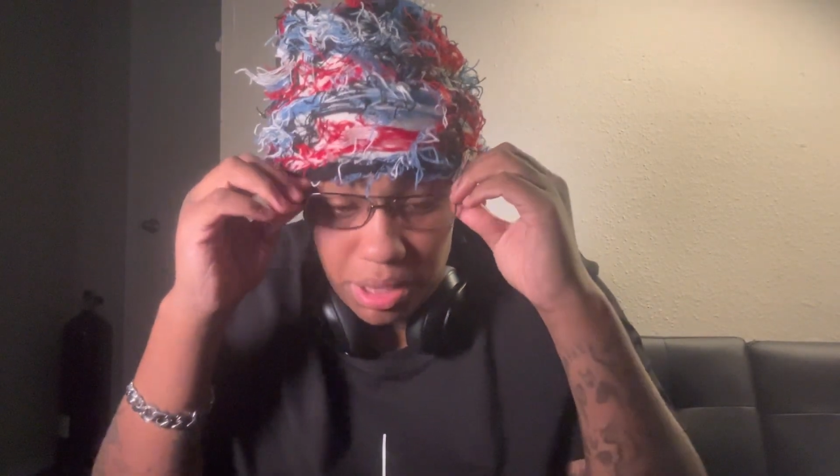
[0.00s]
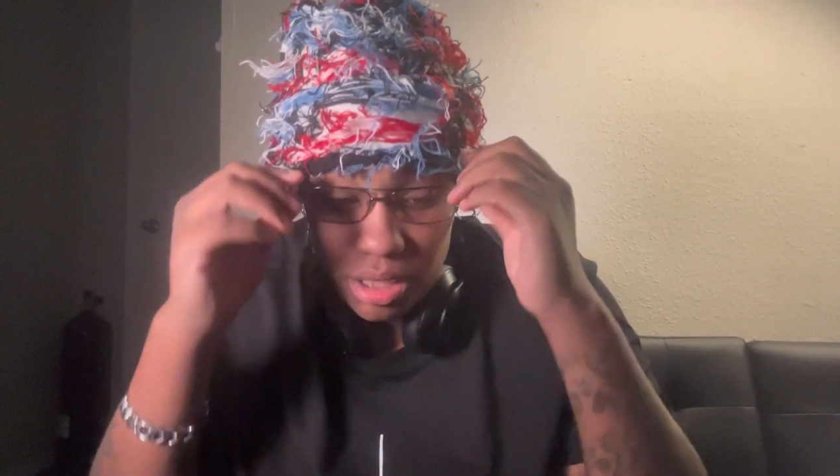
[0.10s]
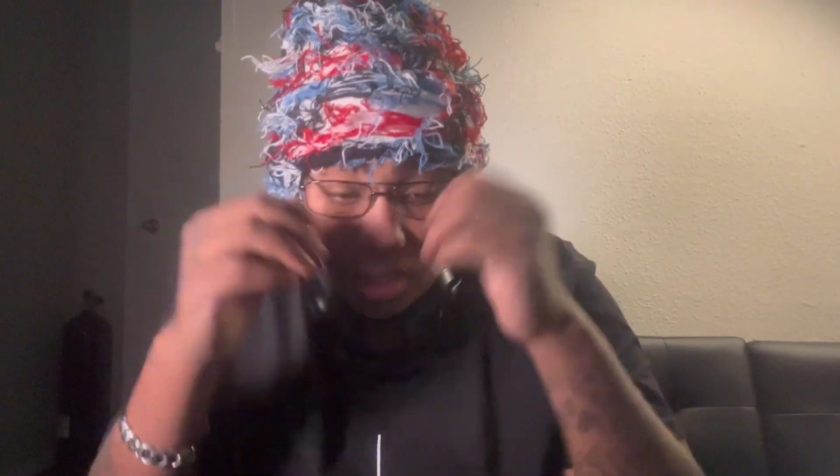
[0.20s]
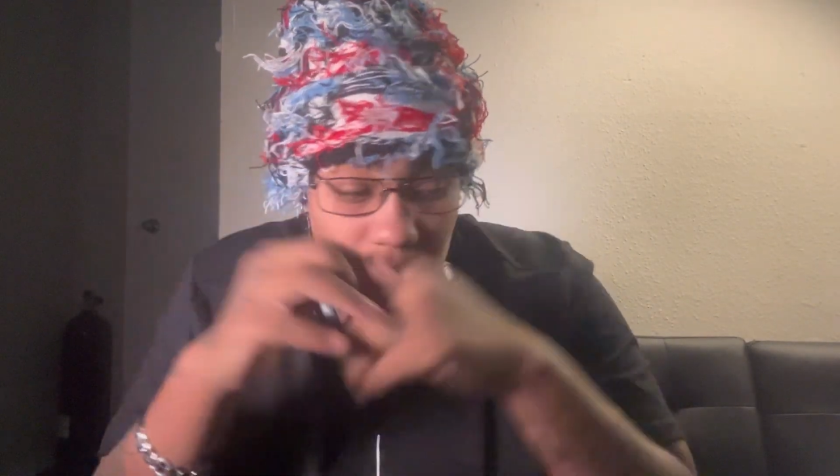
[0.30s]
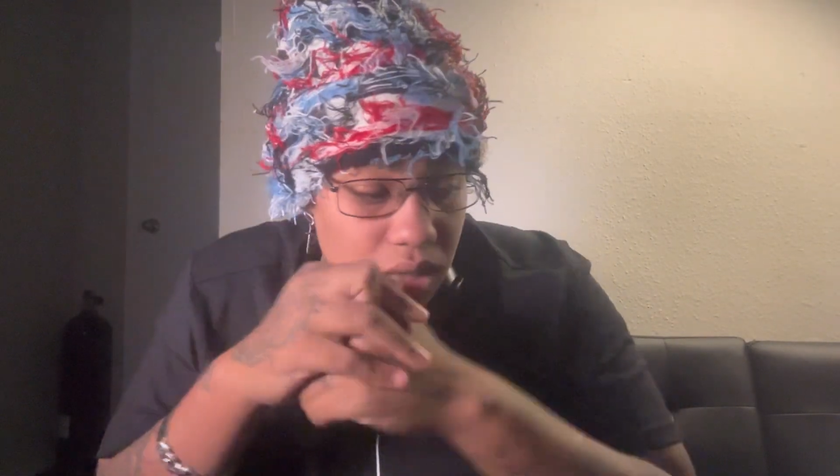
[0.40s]
be,
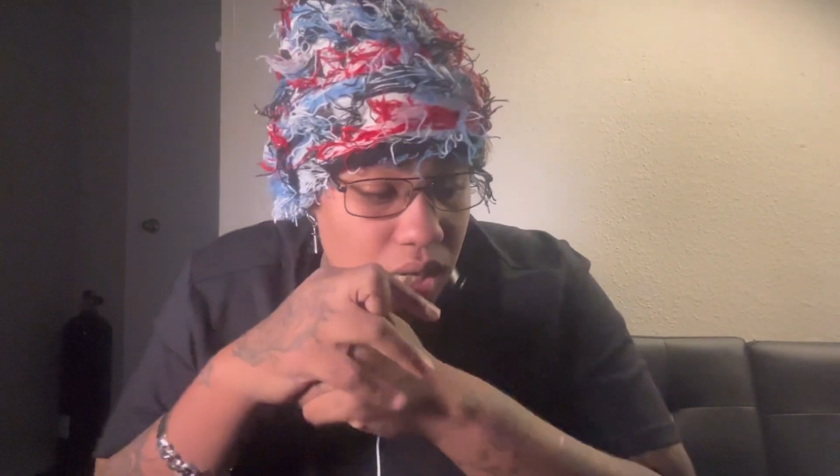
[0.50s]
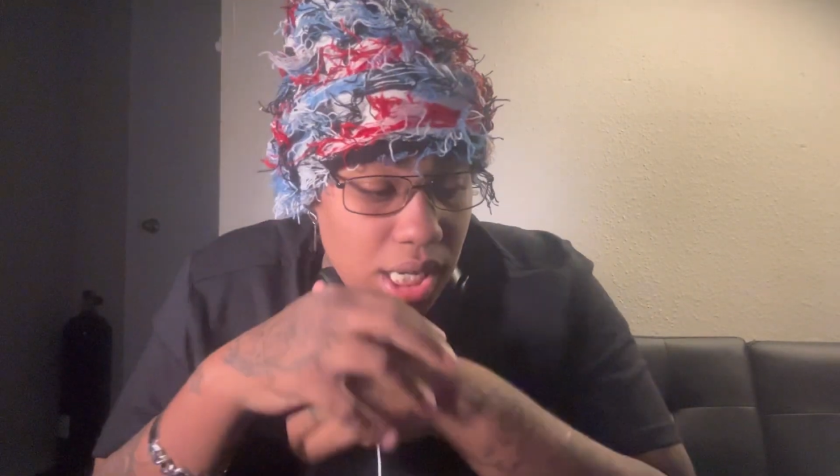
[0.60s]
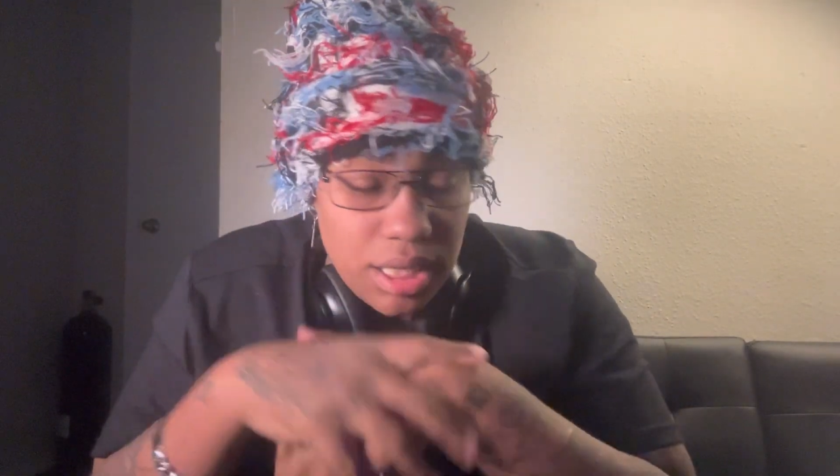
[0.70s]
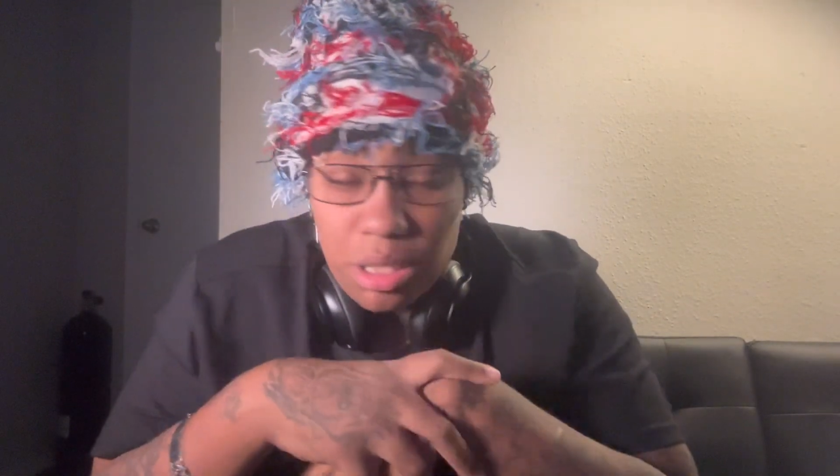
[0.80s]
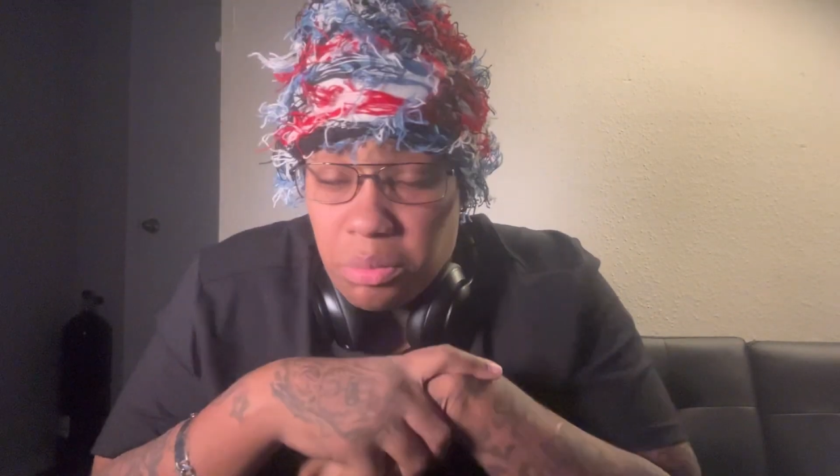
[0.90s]

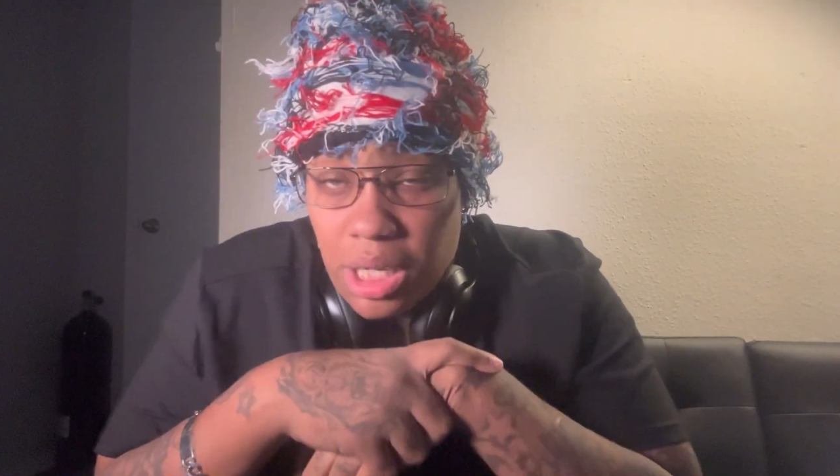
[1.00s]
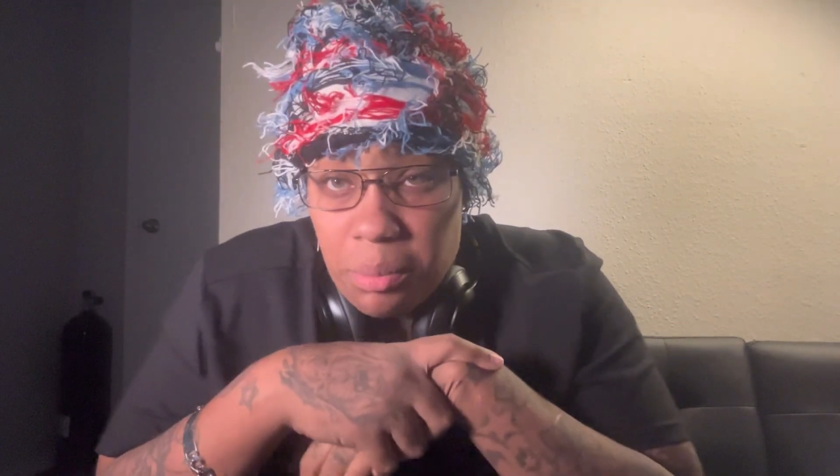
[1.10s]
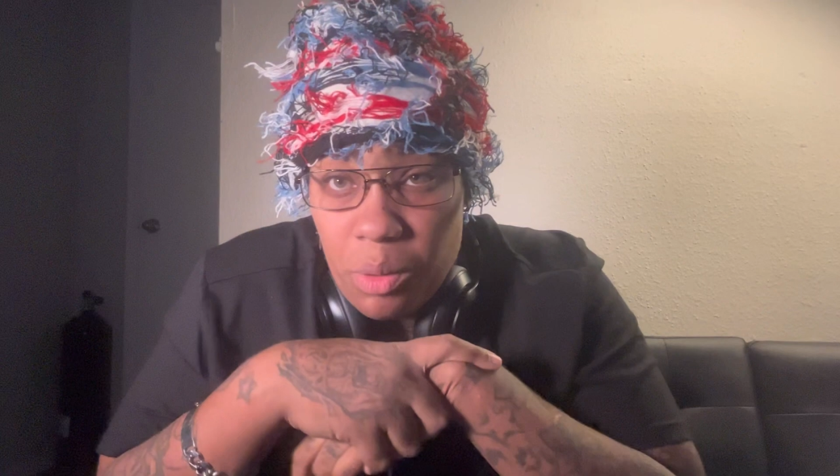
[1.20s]
sometimes